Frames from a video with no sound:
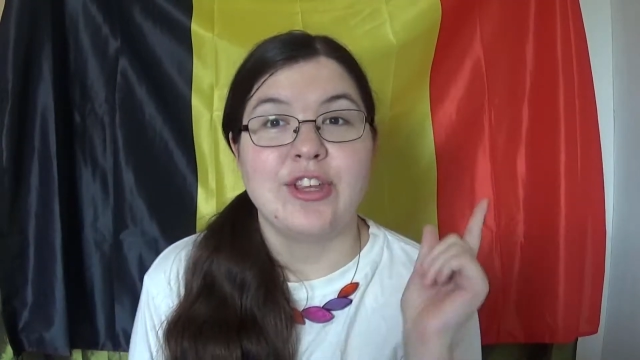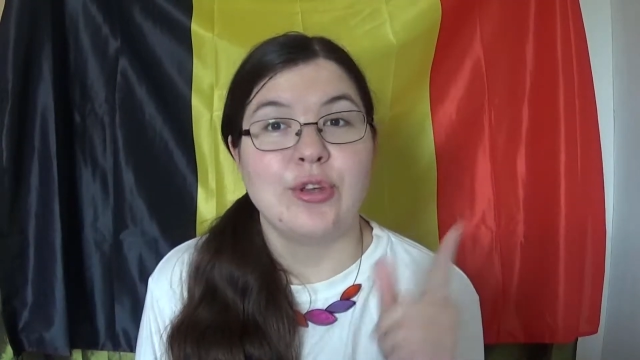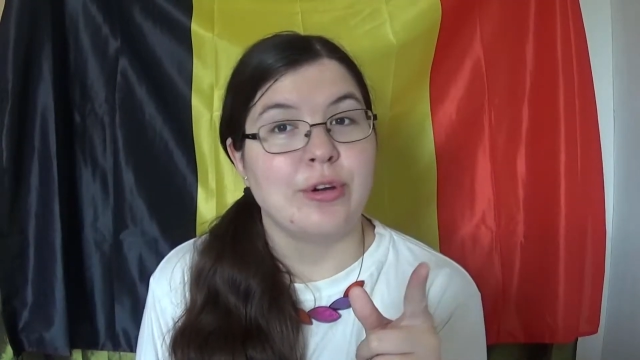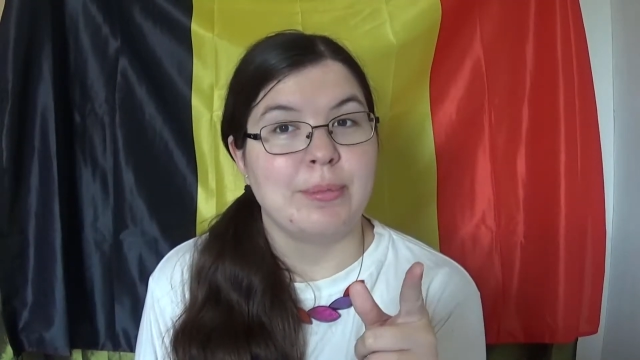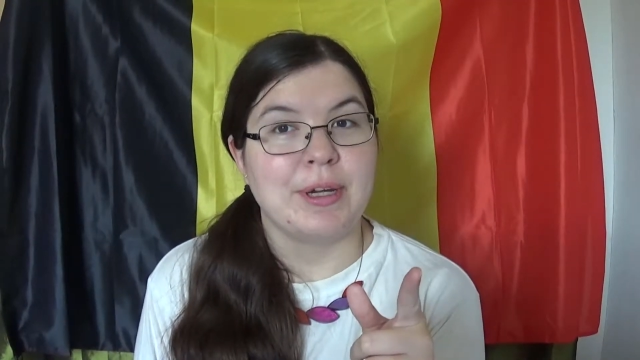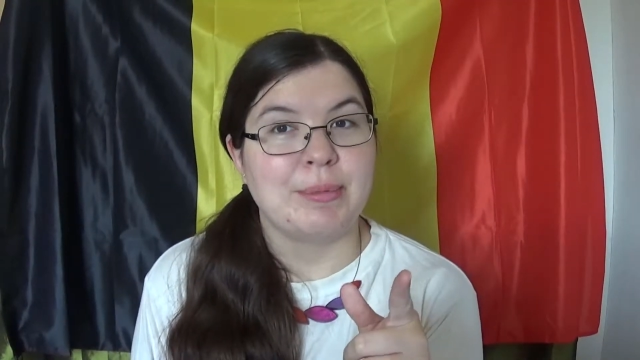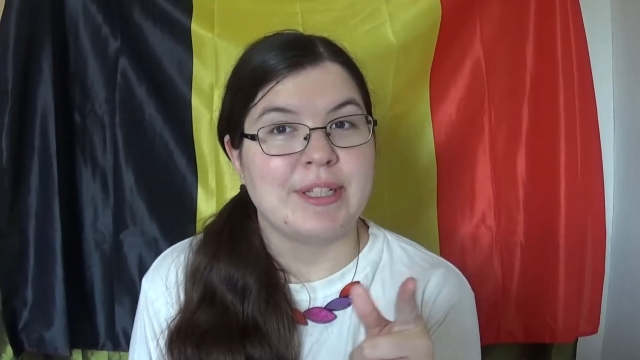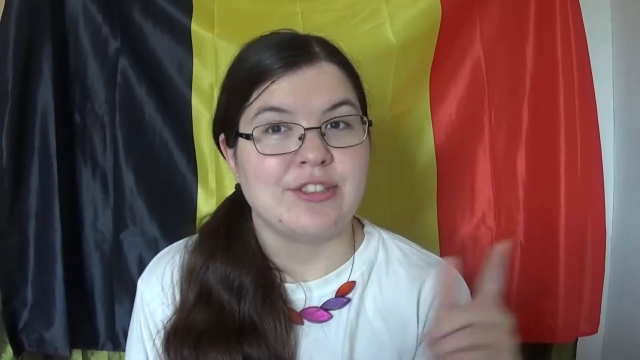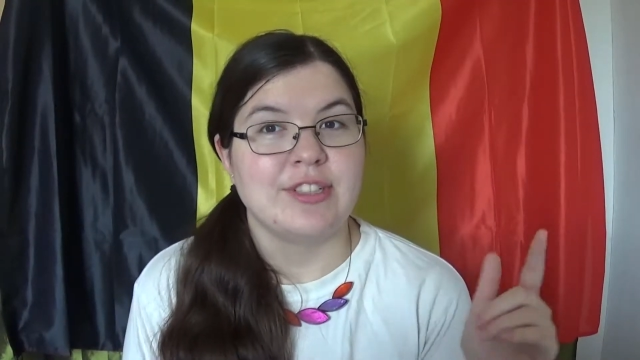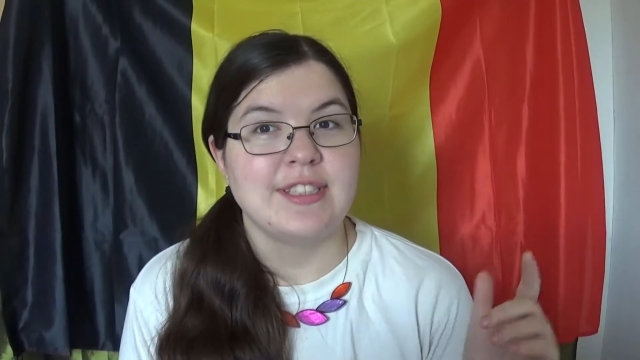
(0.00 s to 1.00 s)
your beer
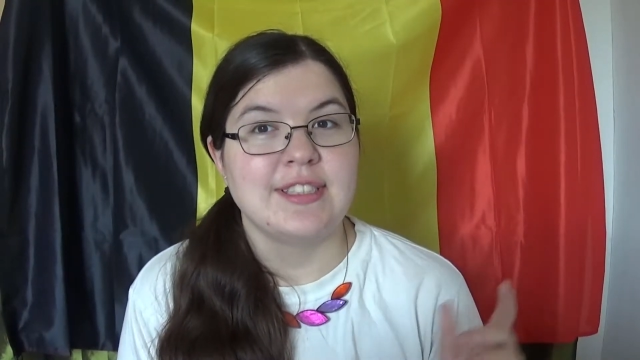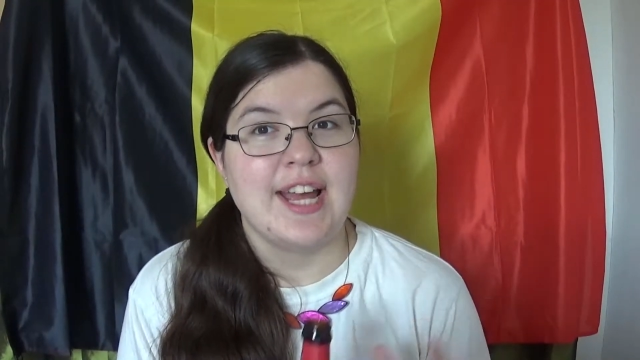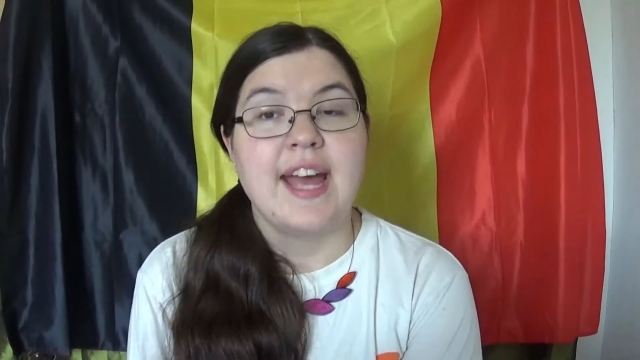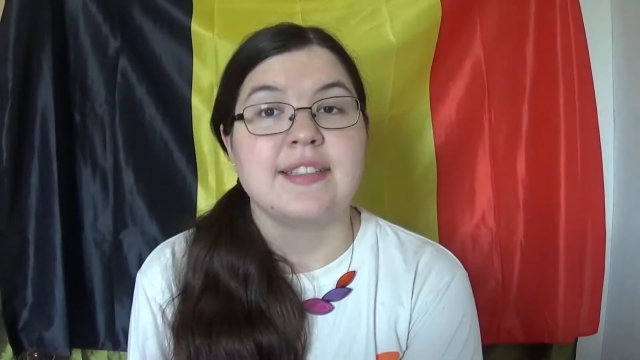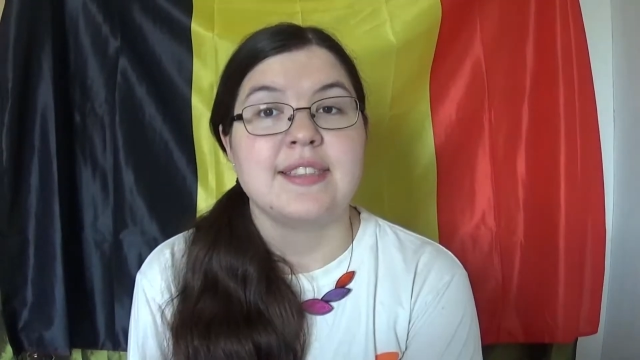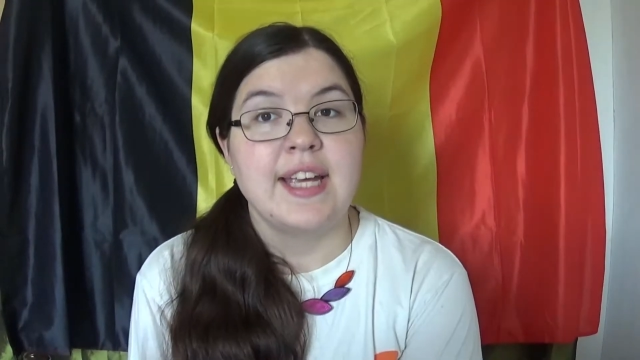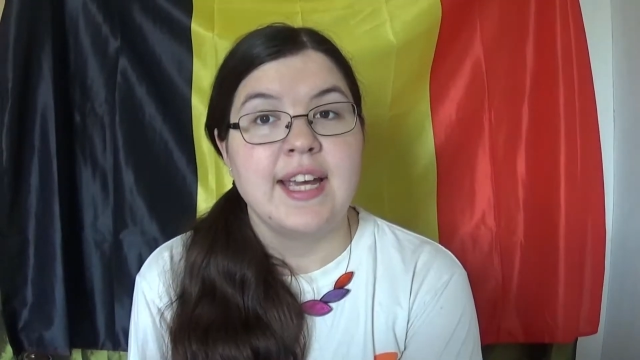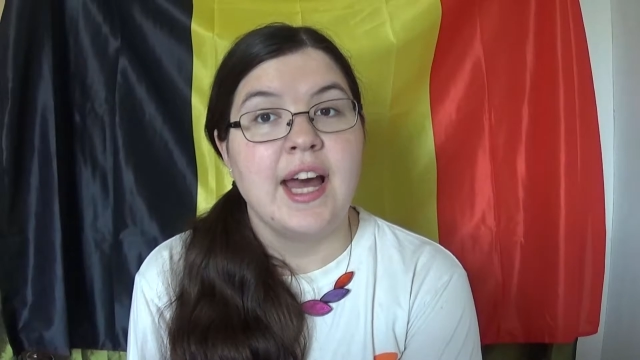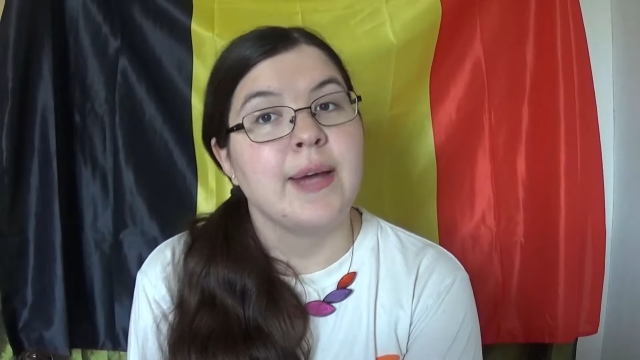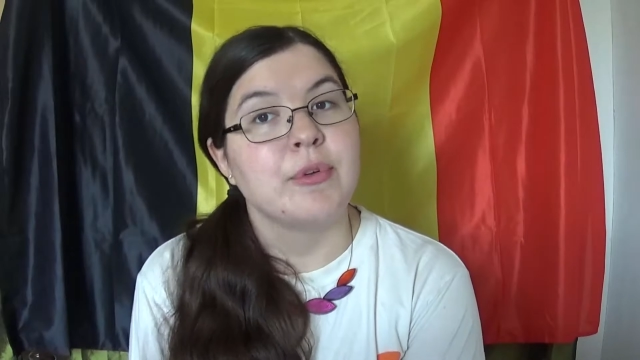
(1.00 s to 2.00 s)
mistress, and
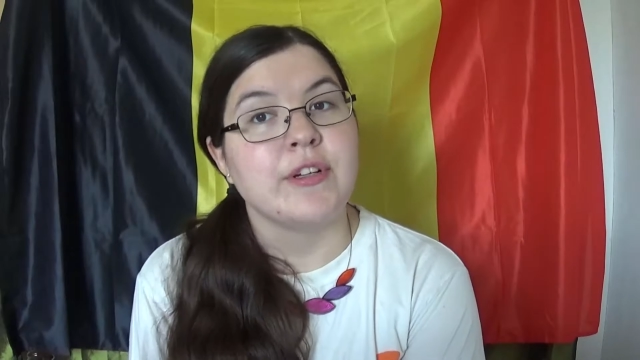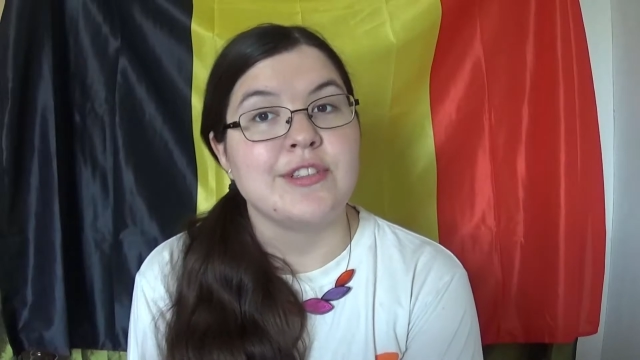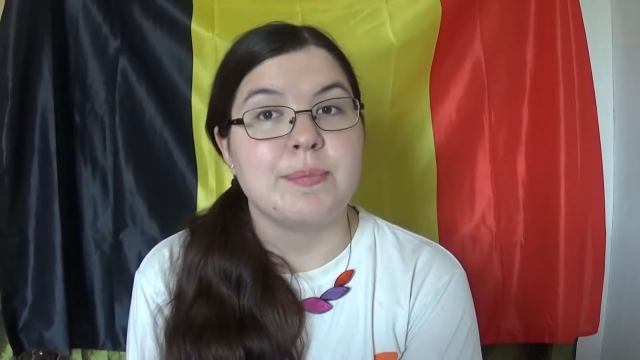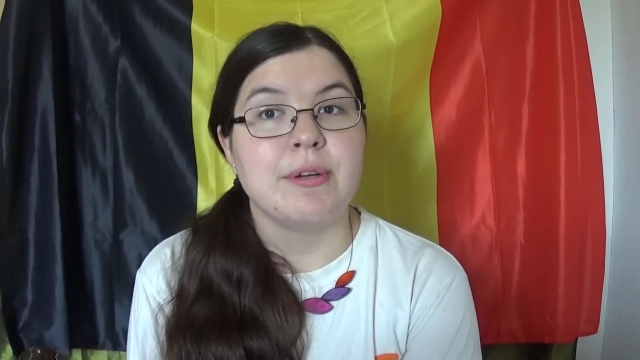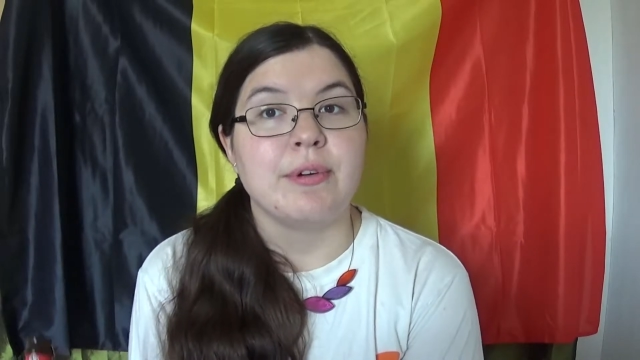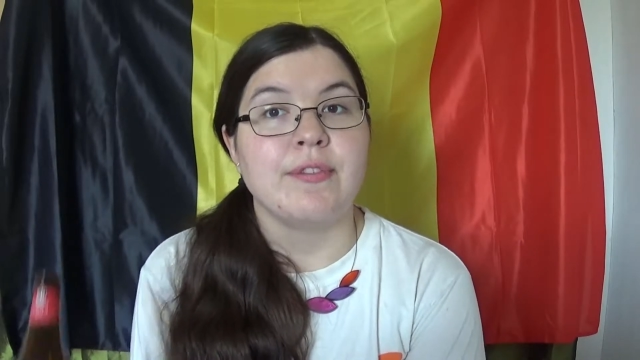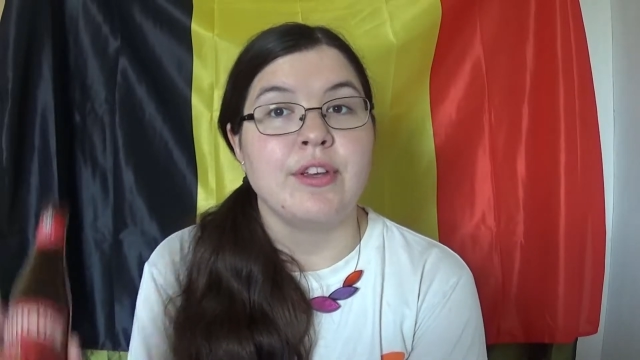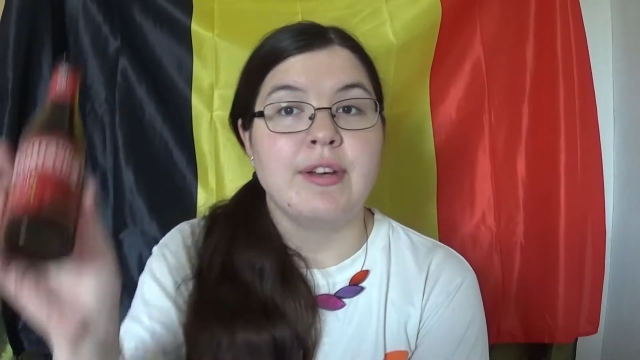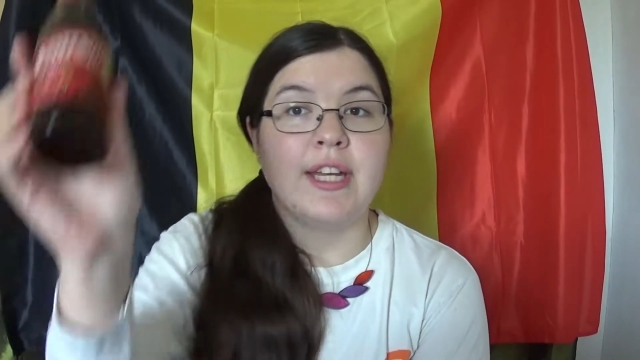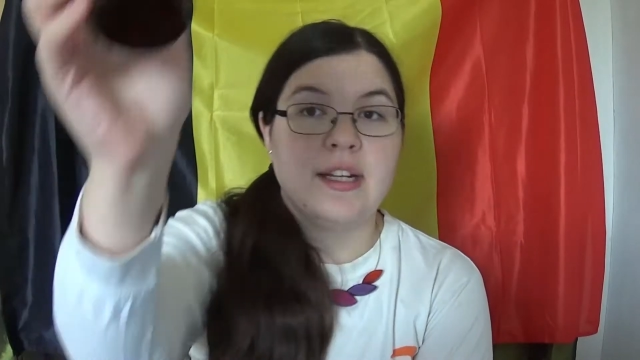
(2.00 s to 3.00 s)
today I'm going to be
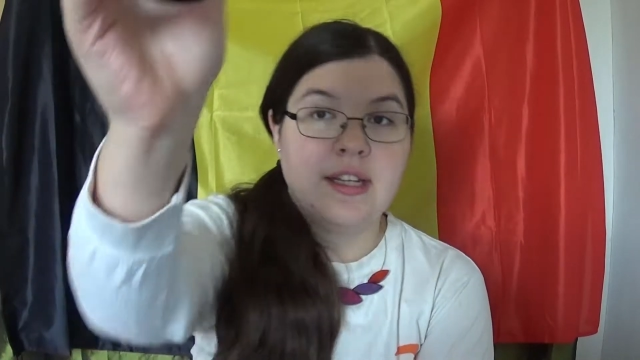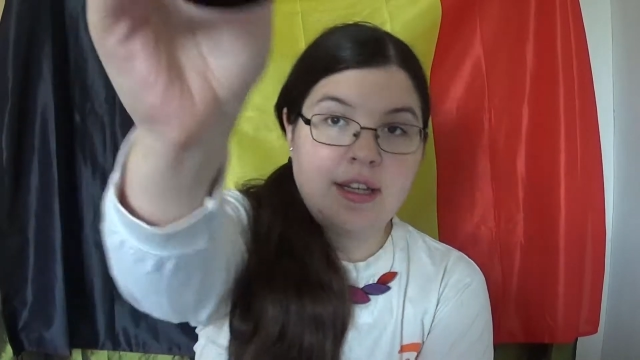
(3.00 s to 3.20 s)
reviewing